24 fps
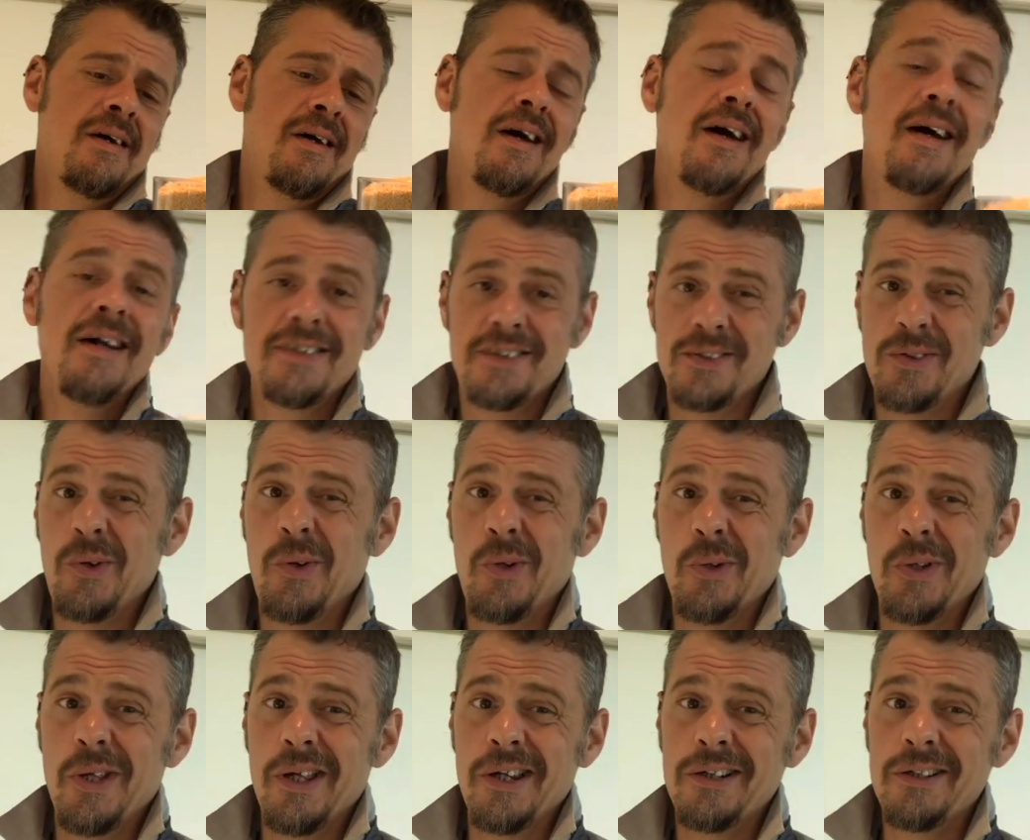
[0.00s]
That's a
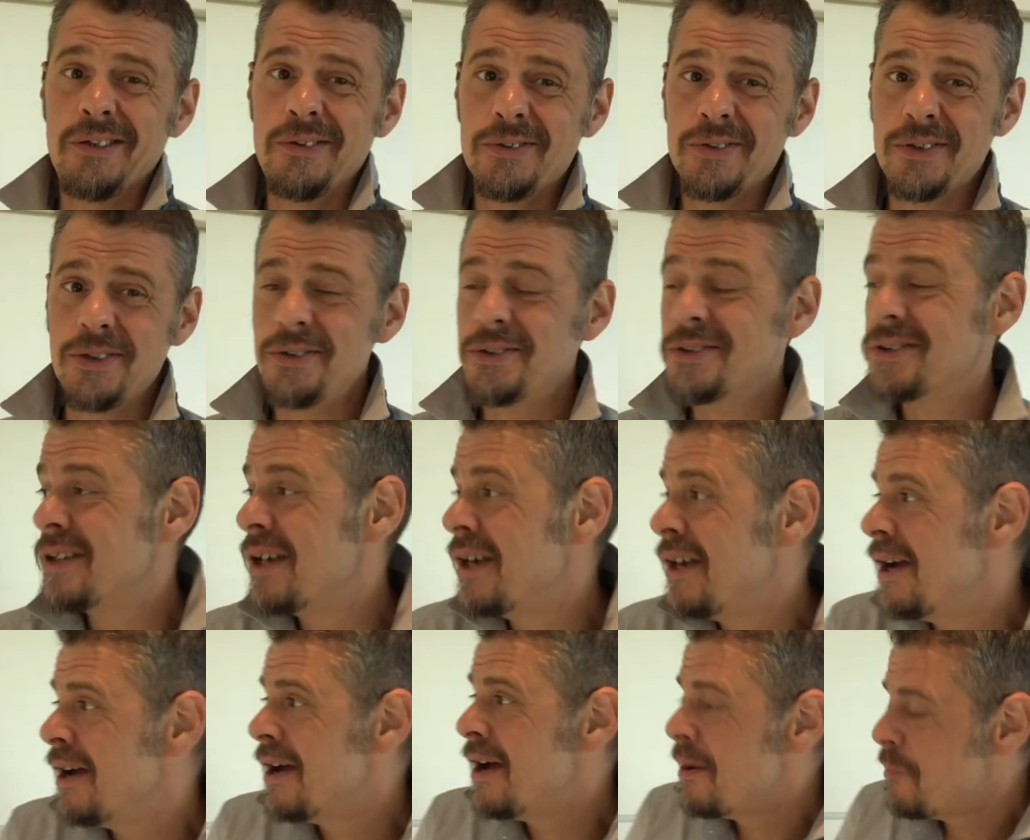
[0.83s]
whole lot of couscous.
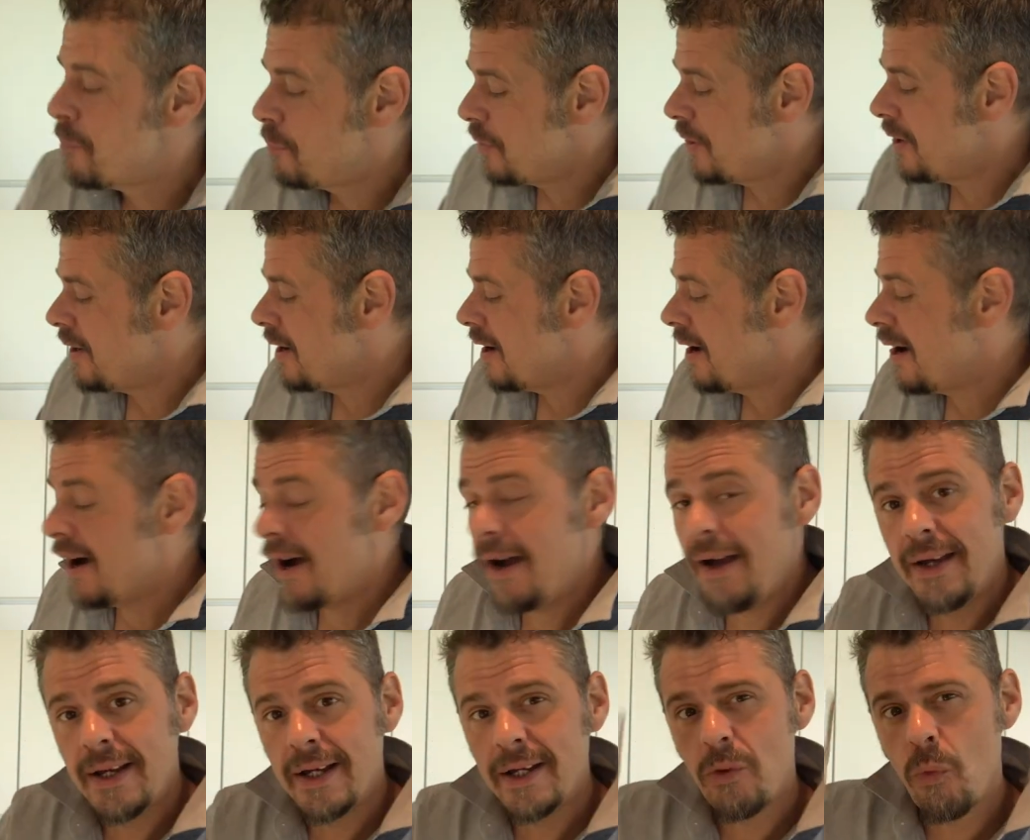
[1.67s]

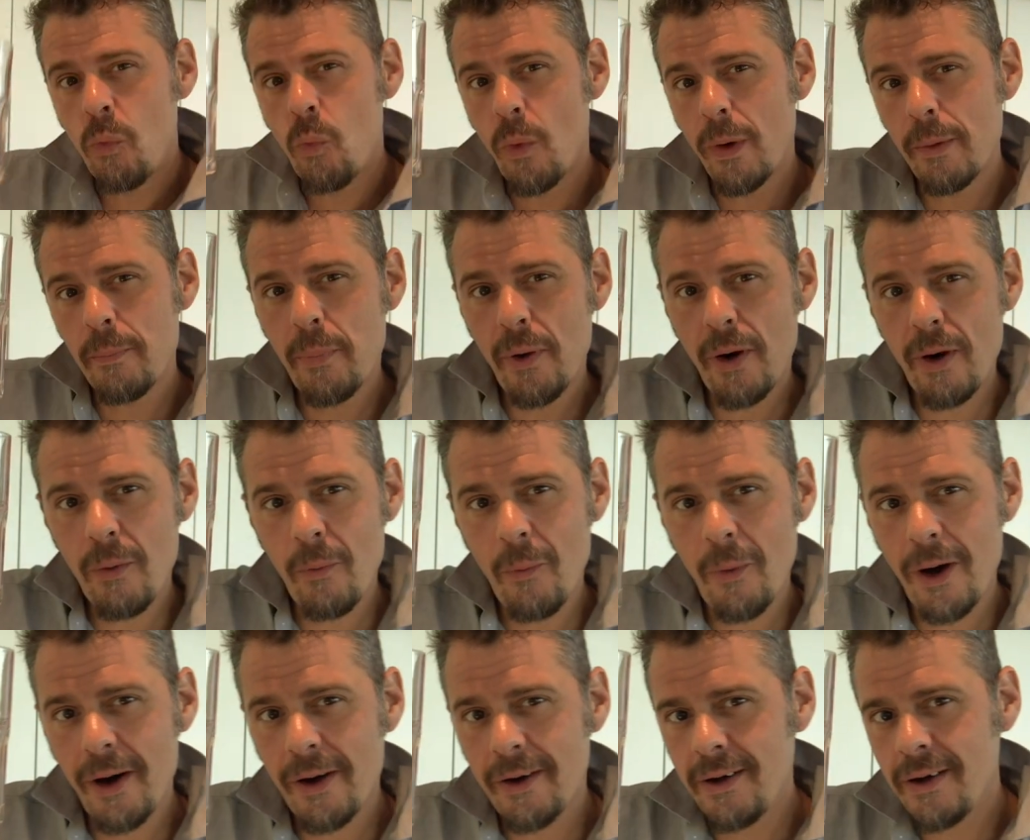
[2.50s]
But one part
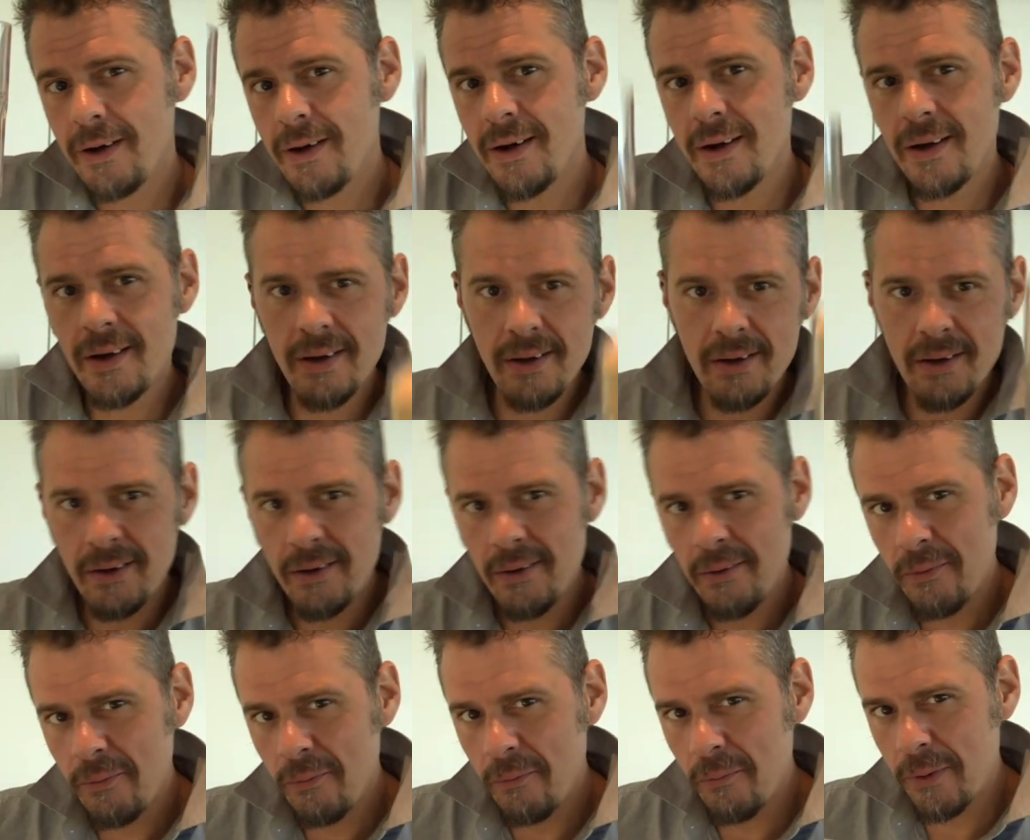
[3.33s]
water,
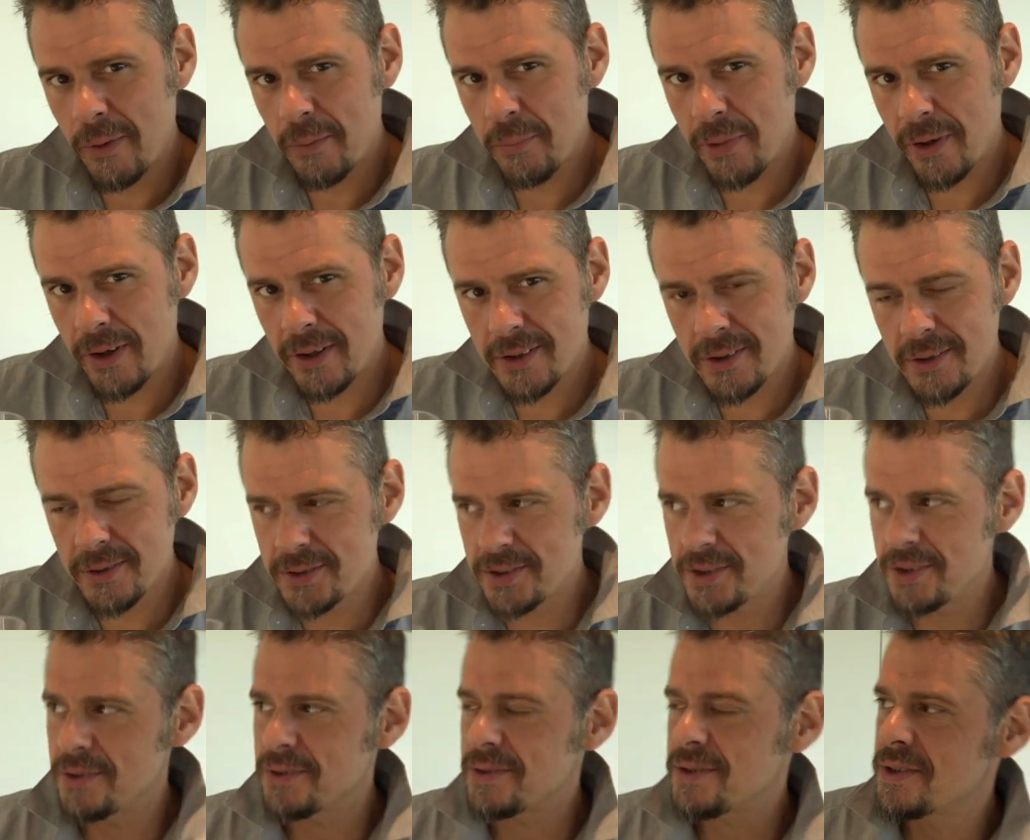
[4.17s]
one part
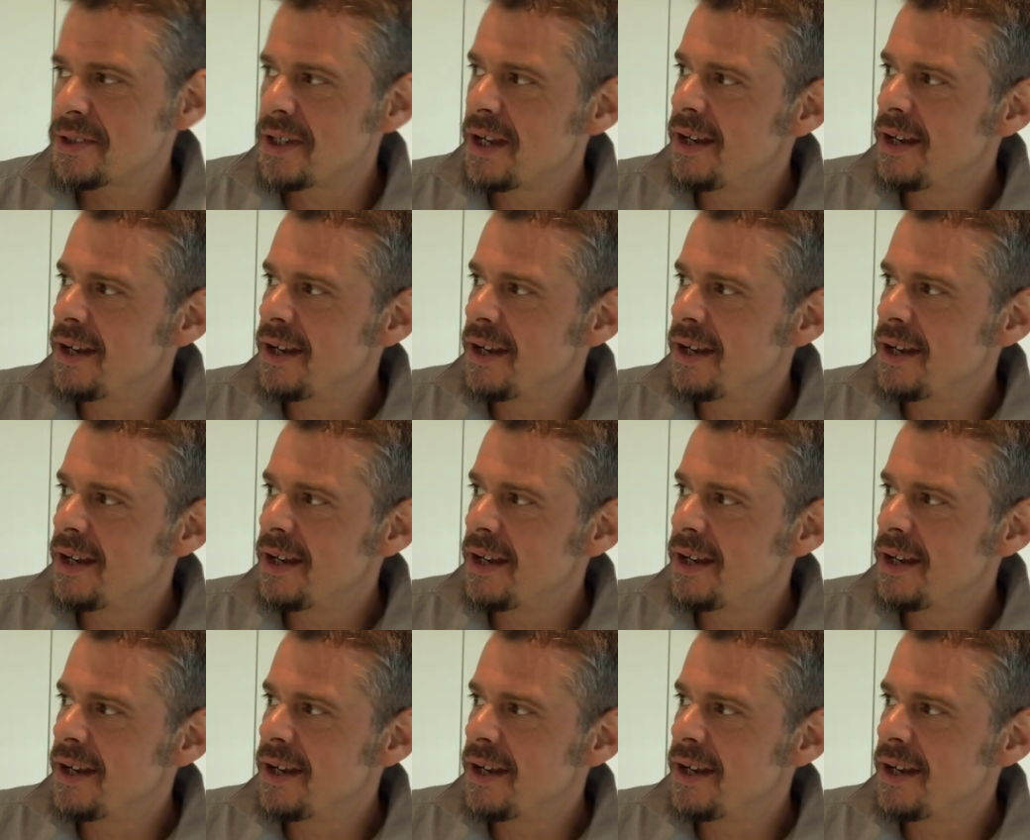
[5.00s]
couscous.